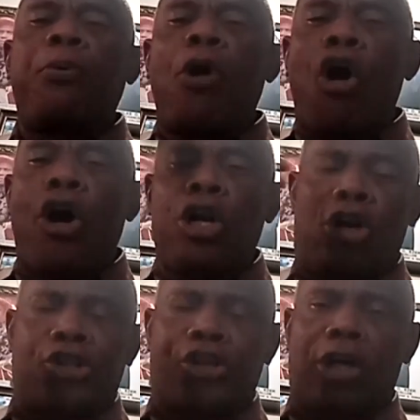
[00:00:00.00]
pour oil
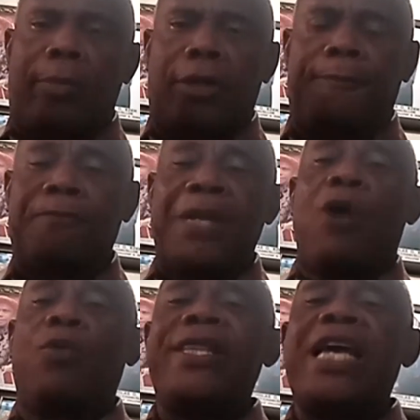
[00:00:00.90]
on Solomon.
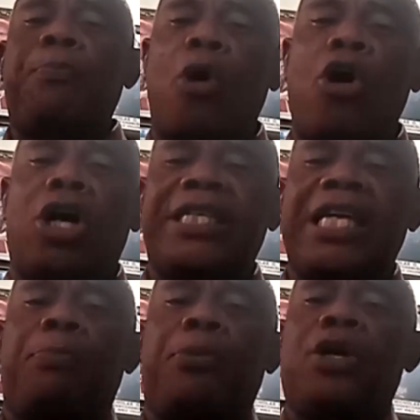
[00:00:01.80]
And when they pour oil, they
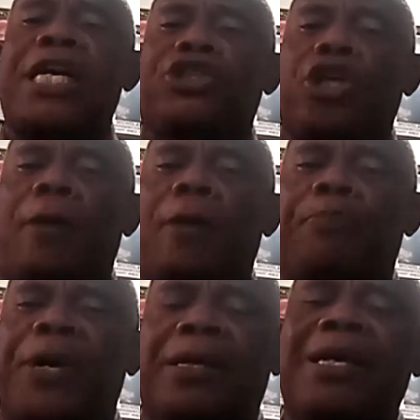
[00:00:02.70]
blow the
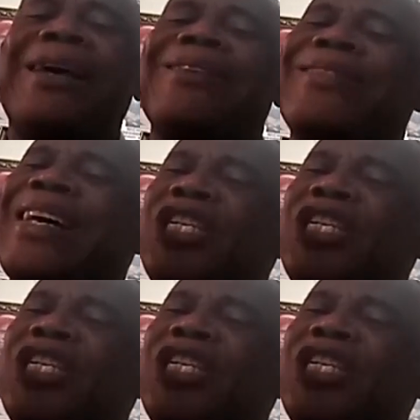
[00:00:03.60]
trumpet. There